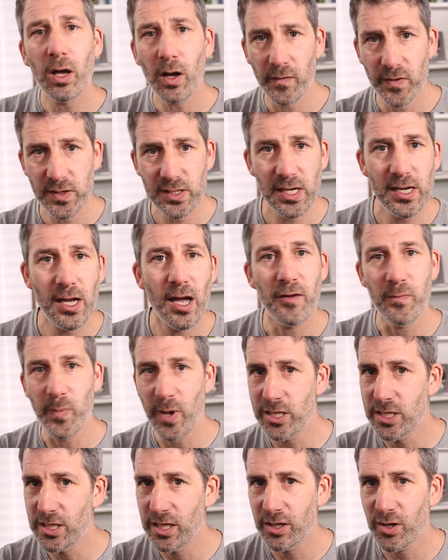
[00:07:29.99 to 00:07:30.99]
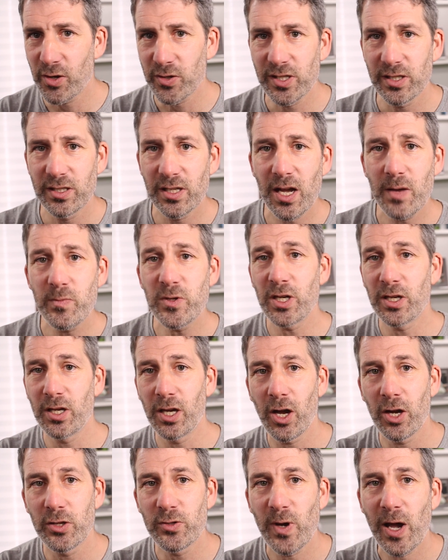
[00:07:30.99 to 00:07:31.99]
obviously, I've mentioned lots of times, you
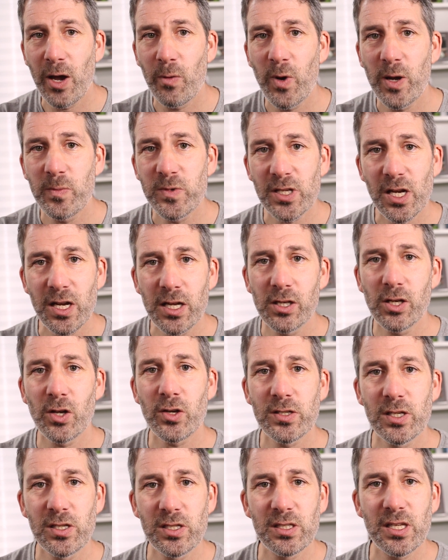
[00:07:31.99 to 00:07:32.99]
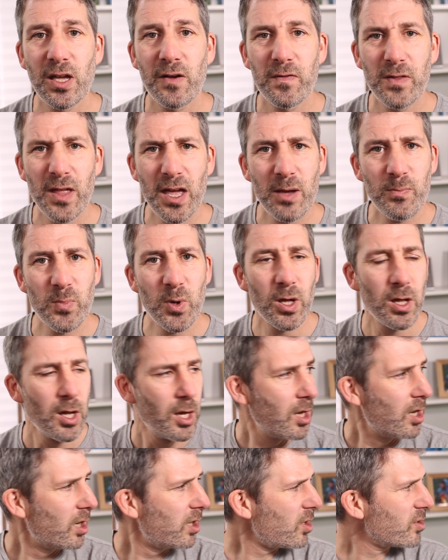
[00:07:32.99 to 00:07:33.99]
can go to our website, lots of stuff there, but
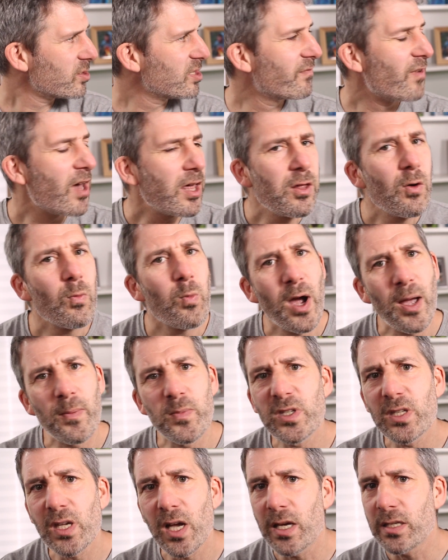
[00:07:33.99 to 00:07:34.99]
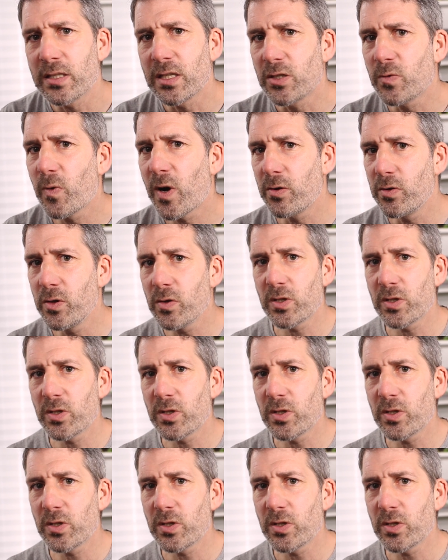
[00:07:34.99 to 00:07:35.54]
lots of other websites as well.